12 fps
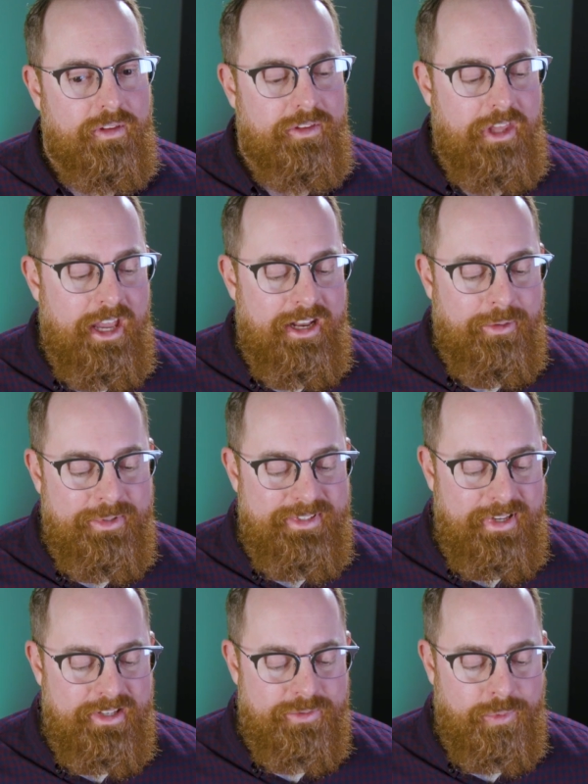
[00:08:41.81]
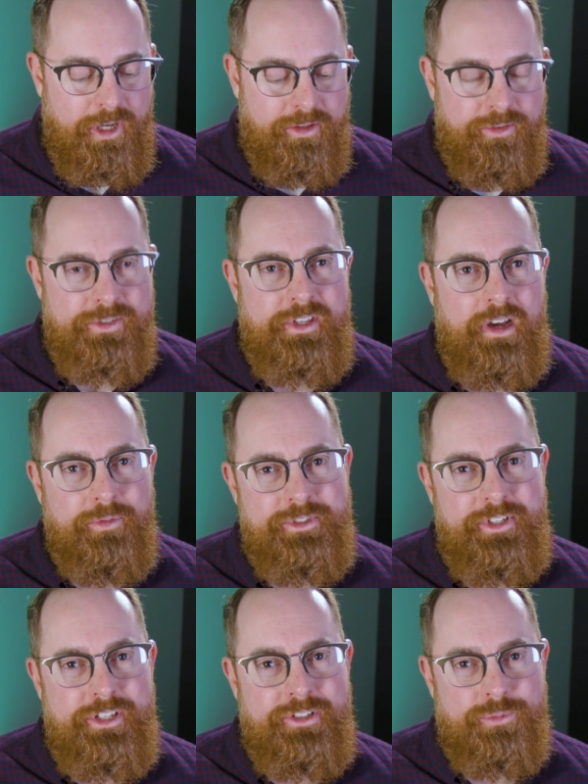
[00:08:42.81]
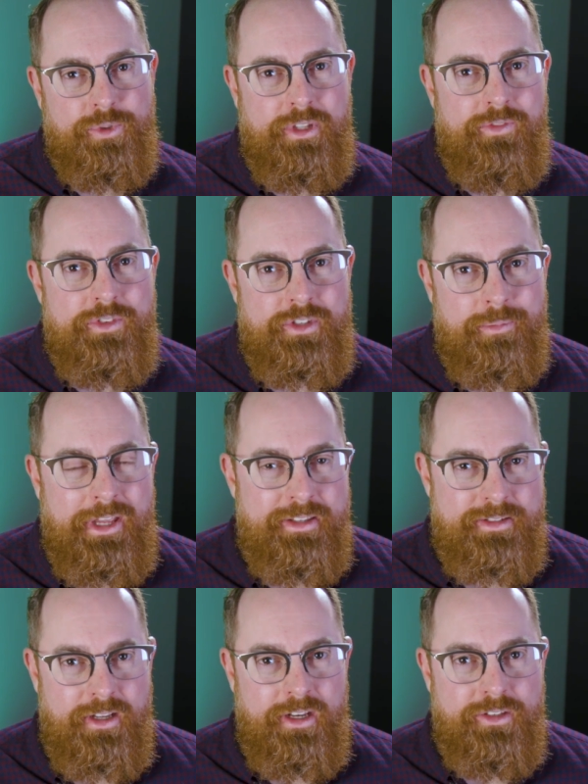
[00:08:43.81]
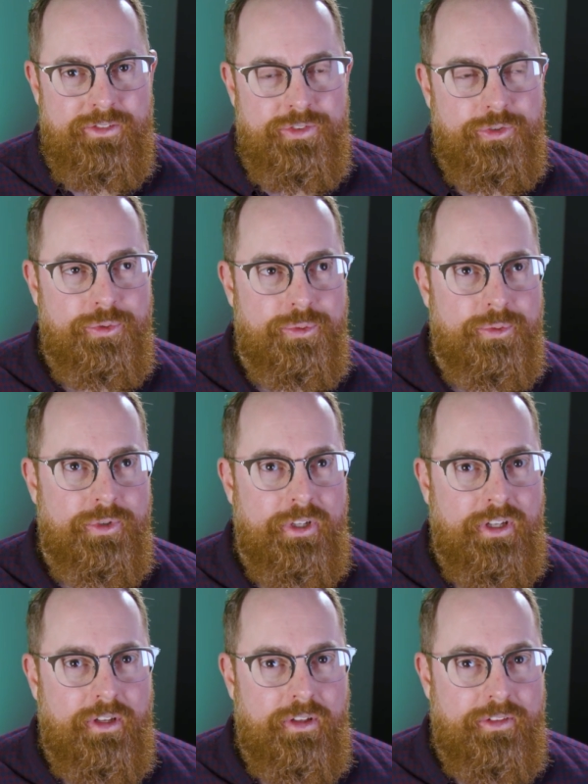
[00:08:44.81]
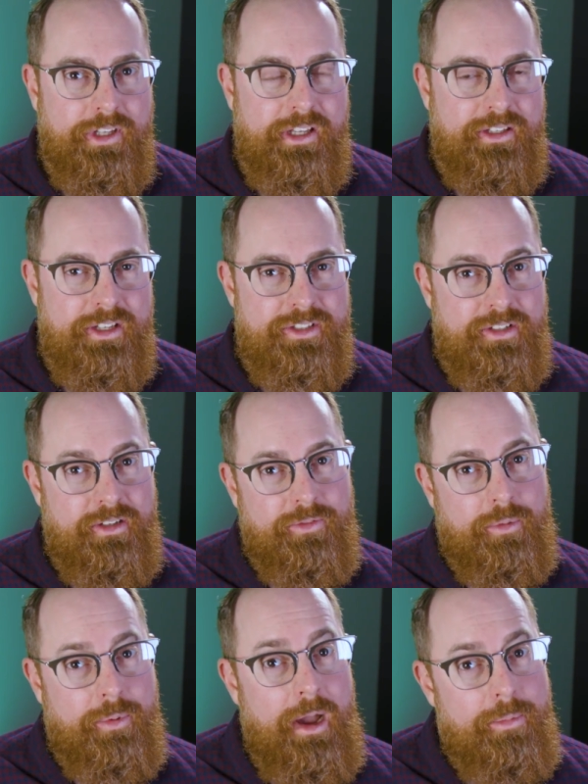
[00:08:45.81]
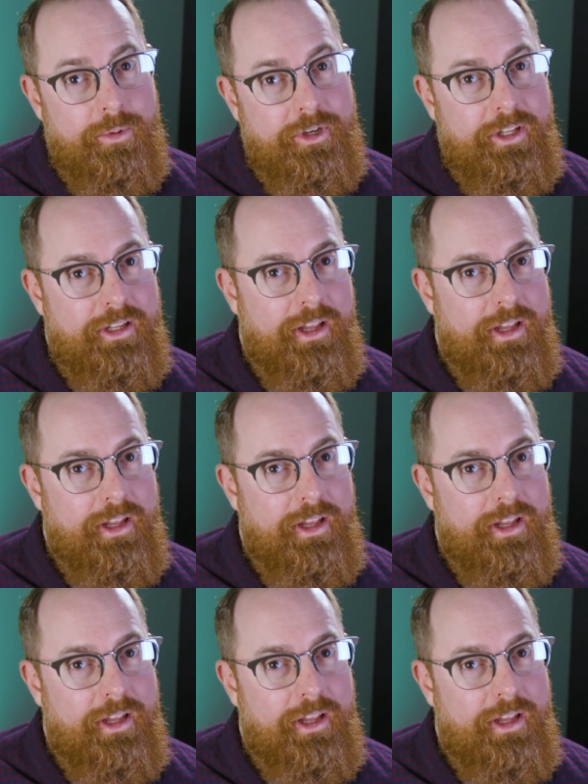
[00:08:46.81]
Yeah, and I would say as well, those conversations will give you some insight into the condition of the property